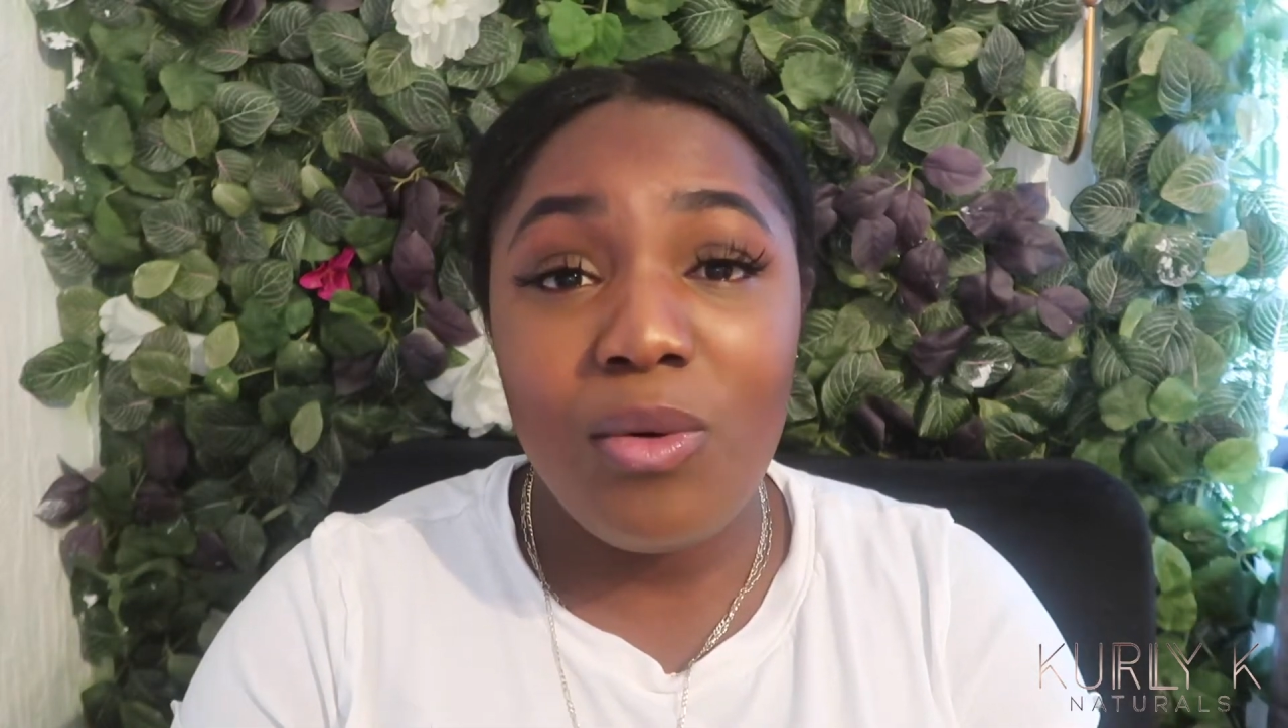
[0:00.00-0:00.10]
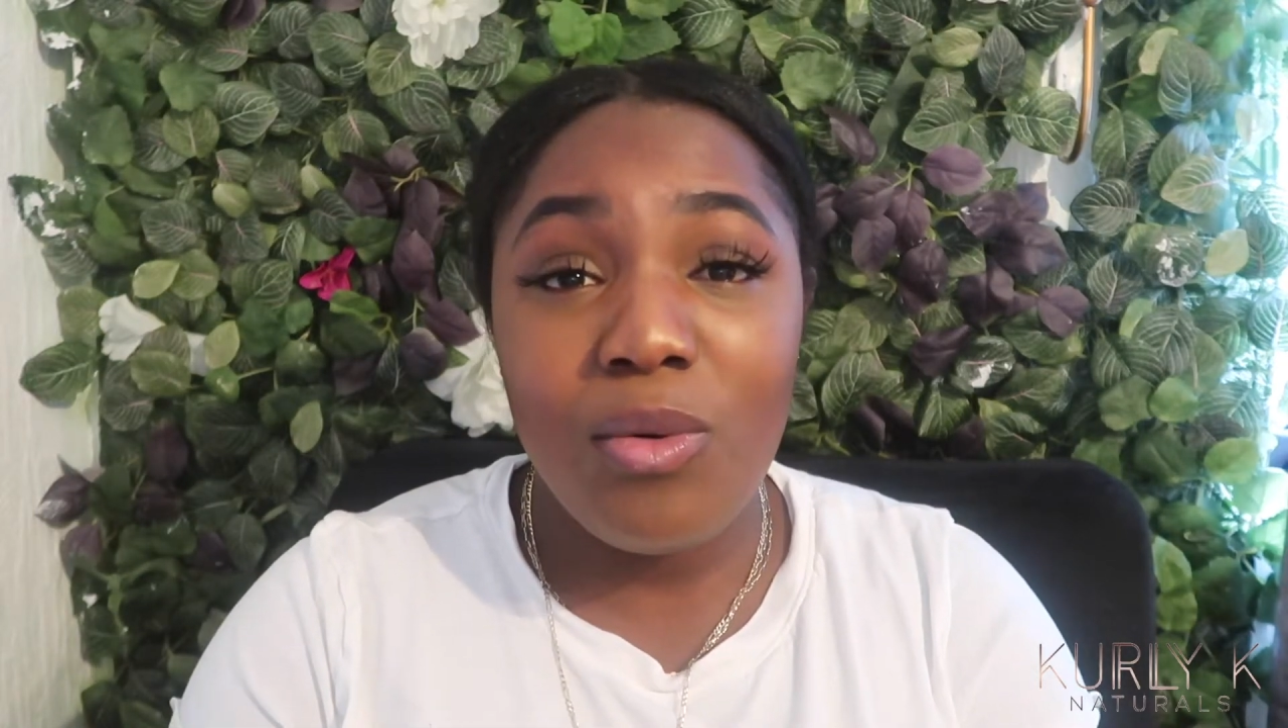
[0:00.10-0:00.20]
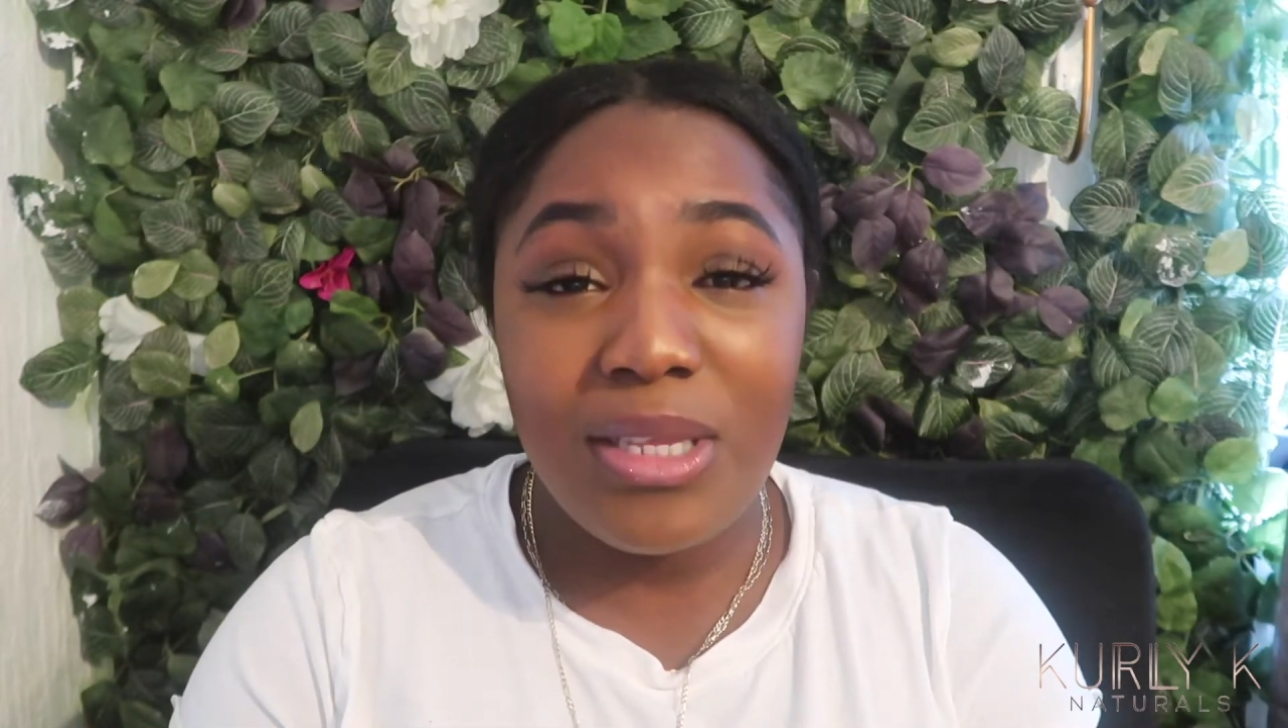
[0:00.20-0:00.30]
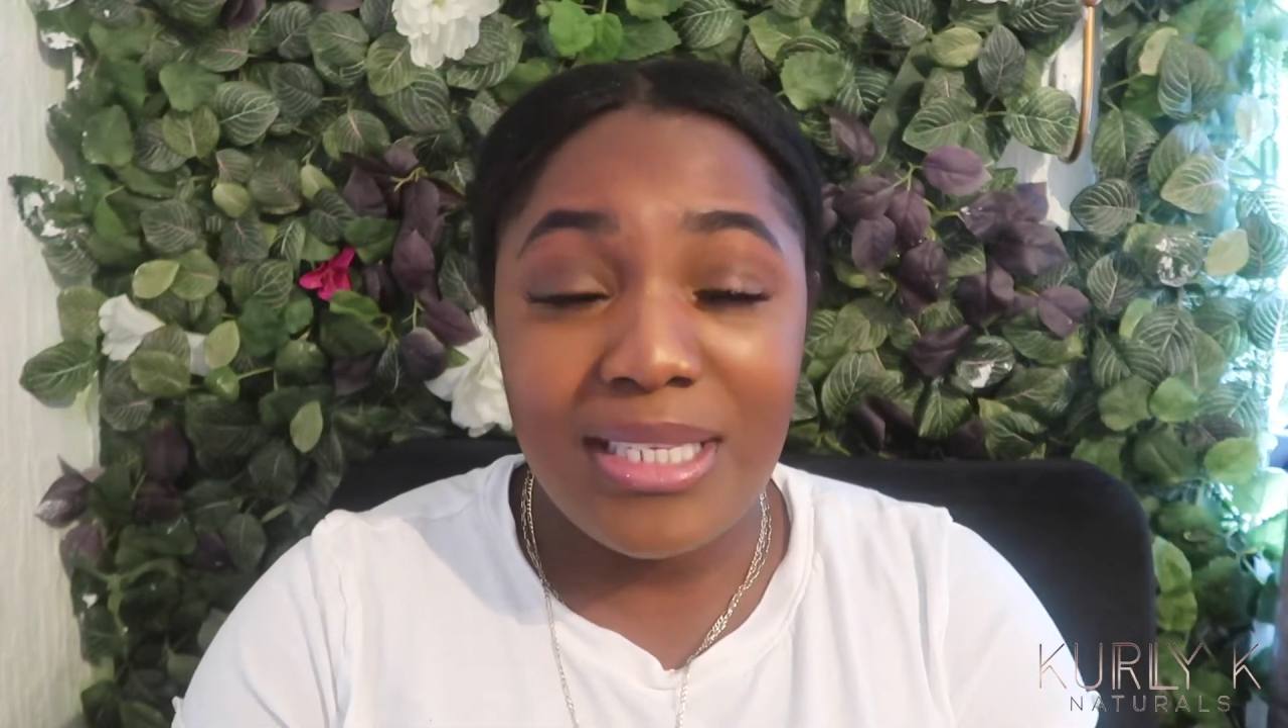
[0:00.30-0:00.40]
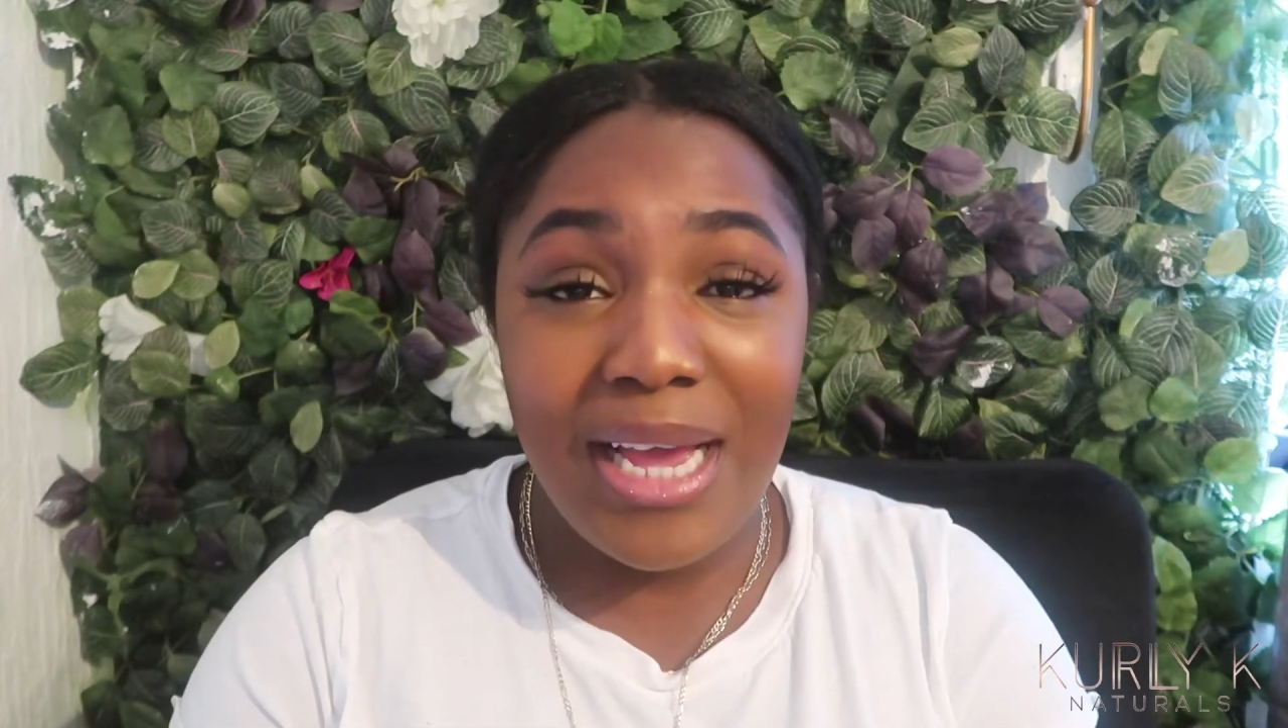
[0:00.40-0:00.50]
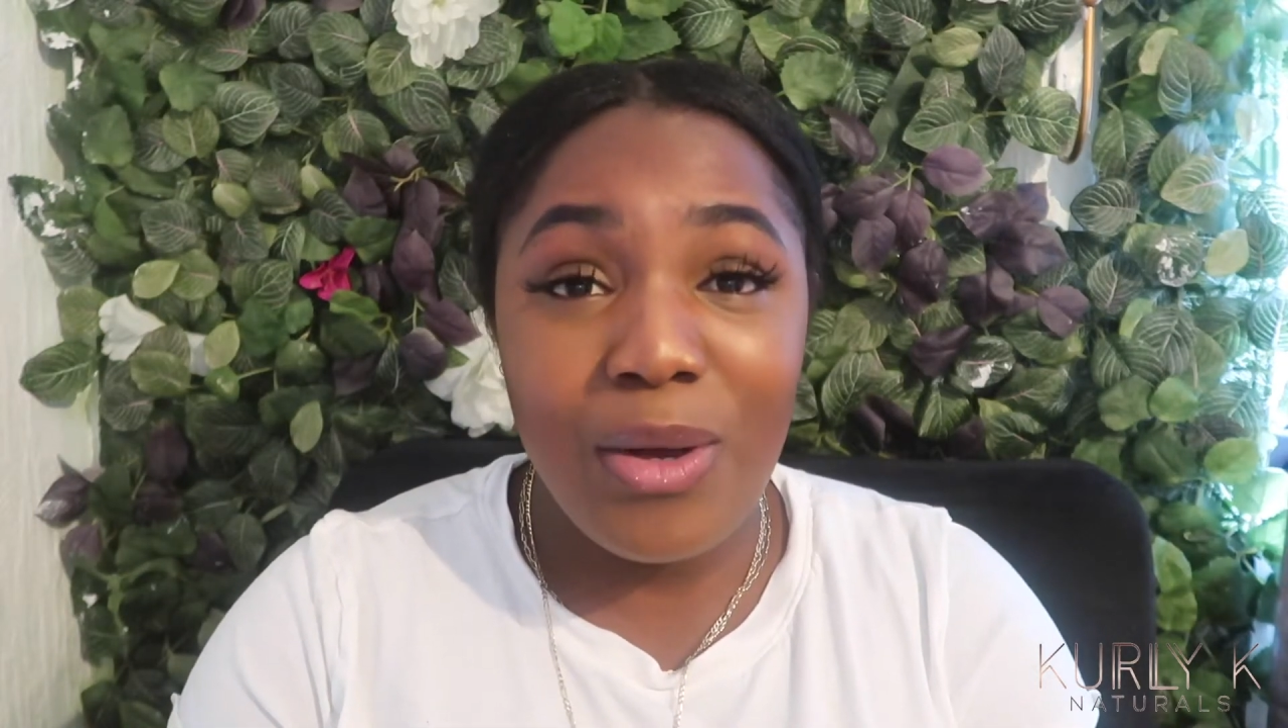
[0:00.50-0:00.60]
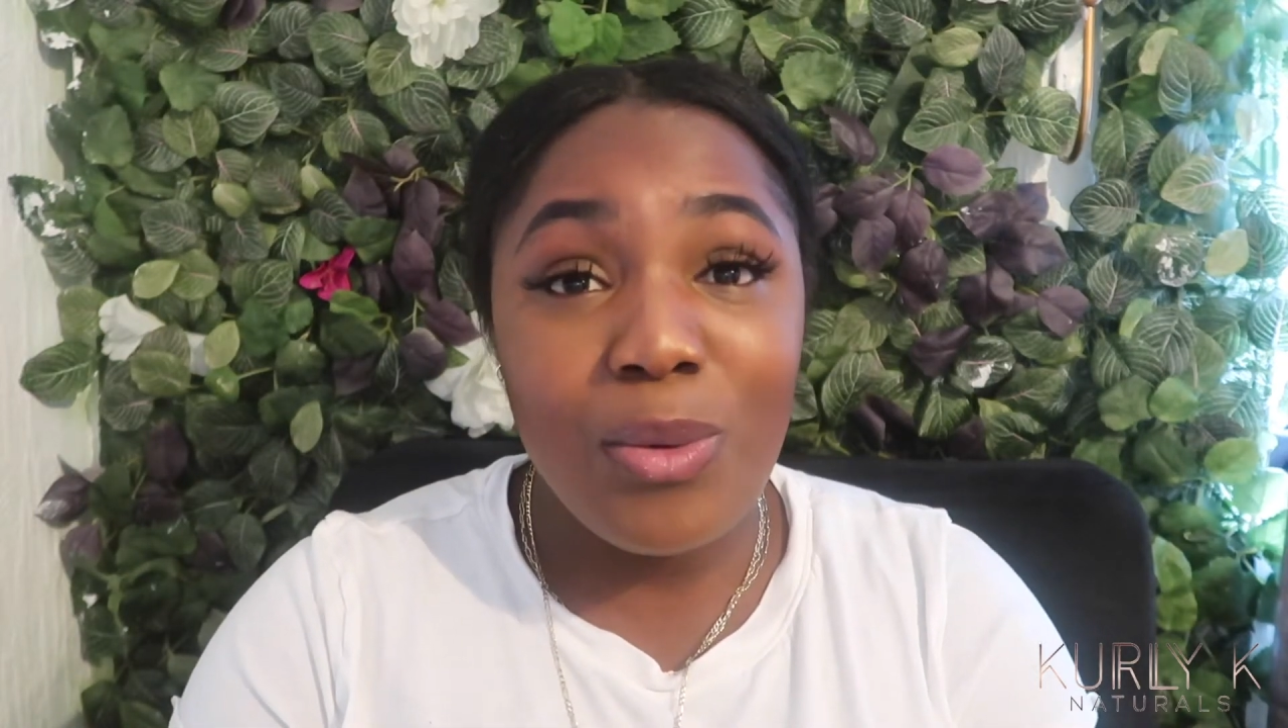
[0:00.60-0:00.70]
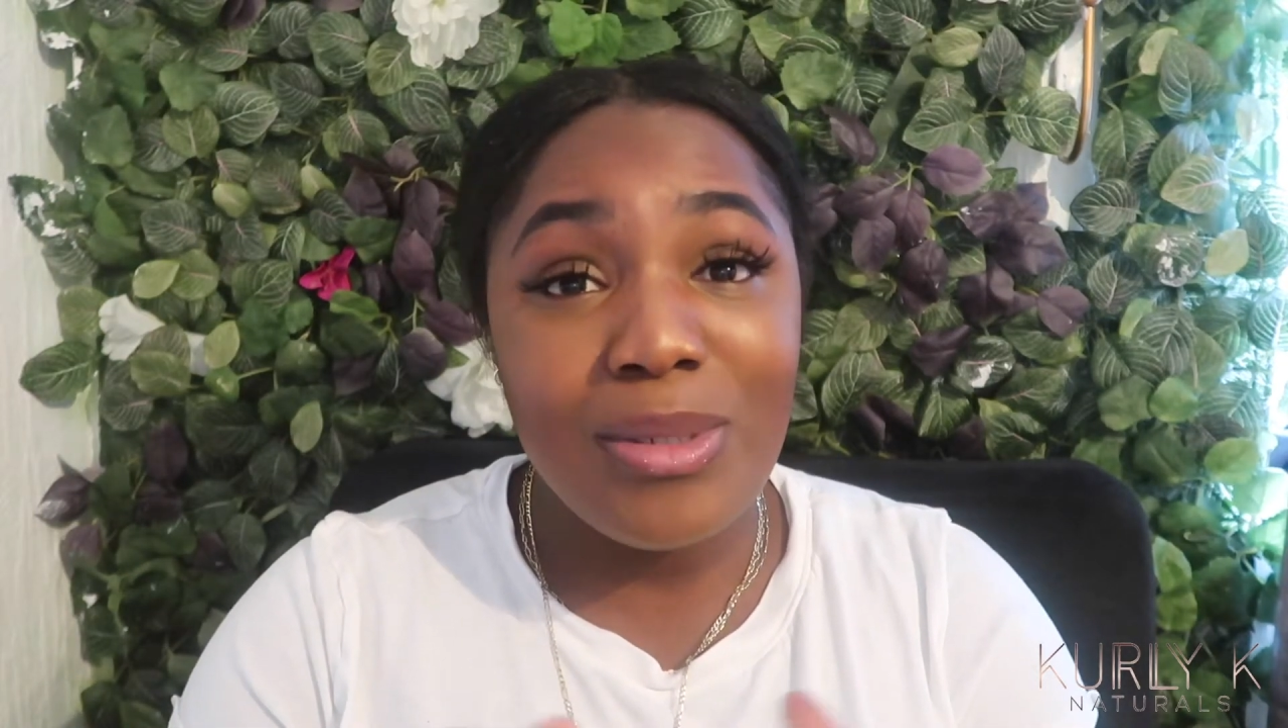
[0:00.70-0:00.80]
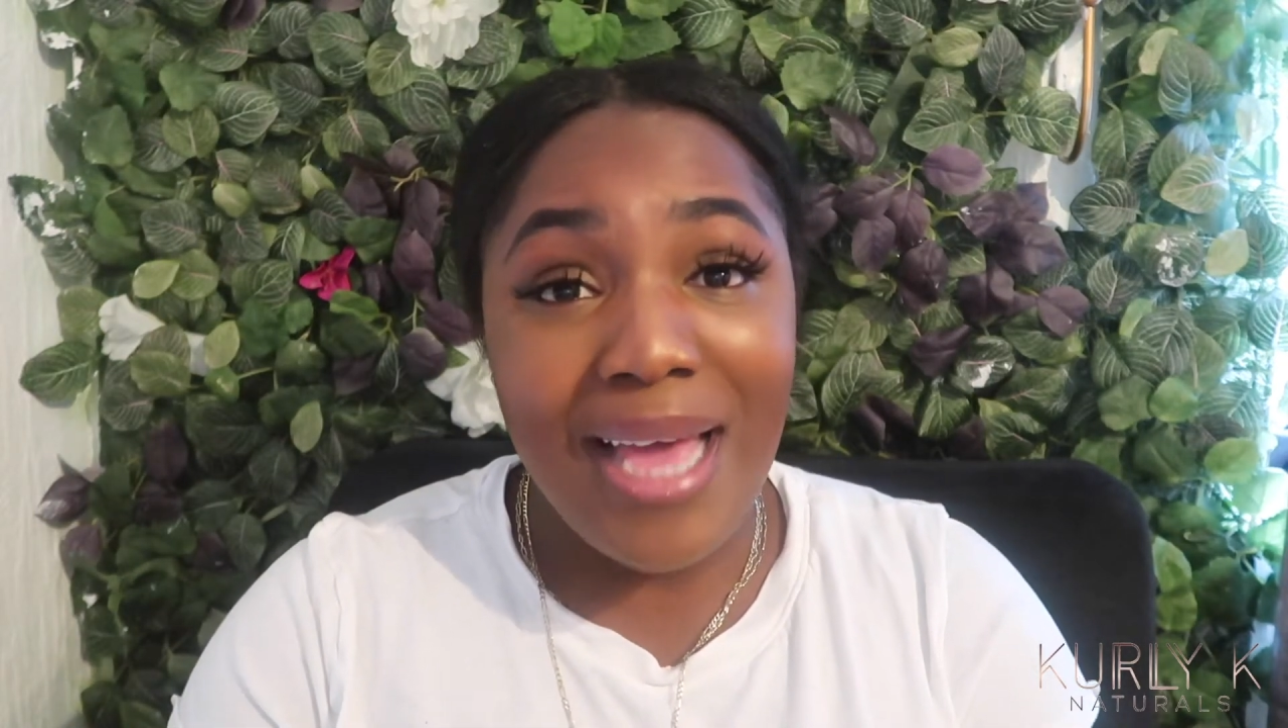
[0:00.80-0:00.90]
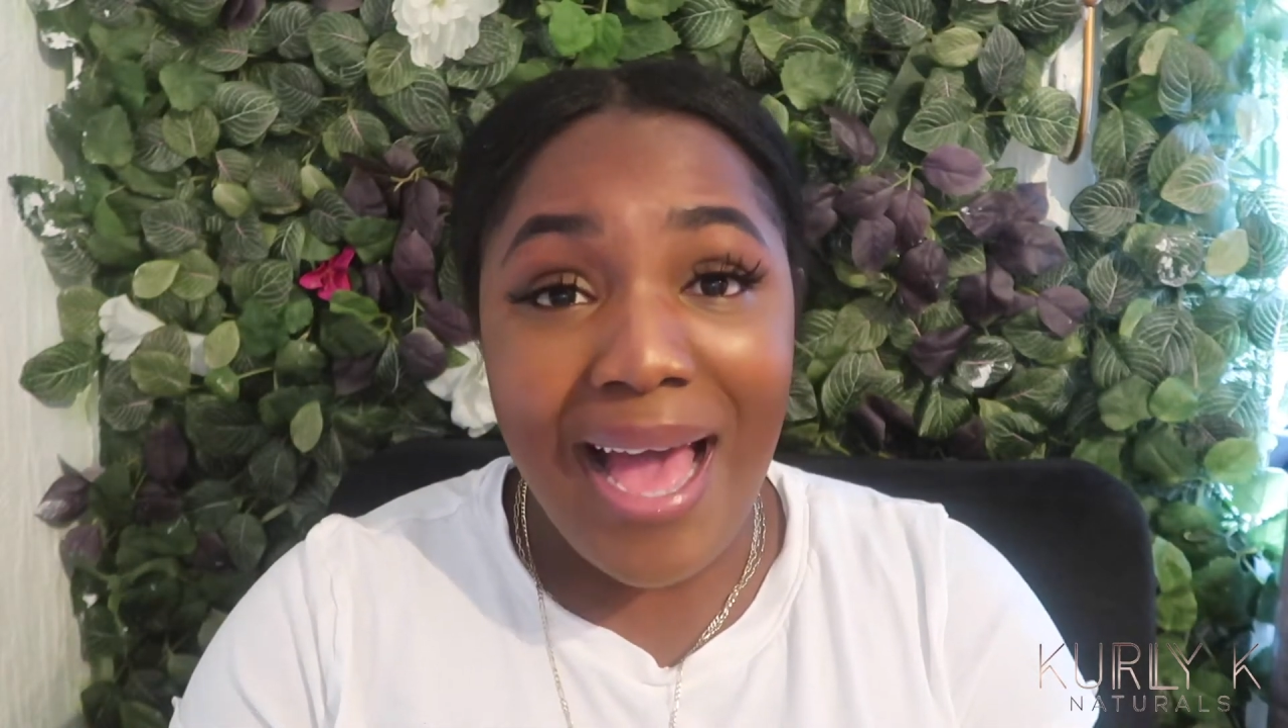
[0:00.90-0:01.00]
all the tangles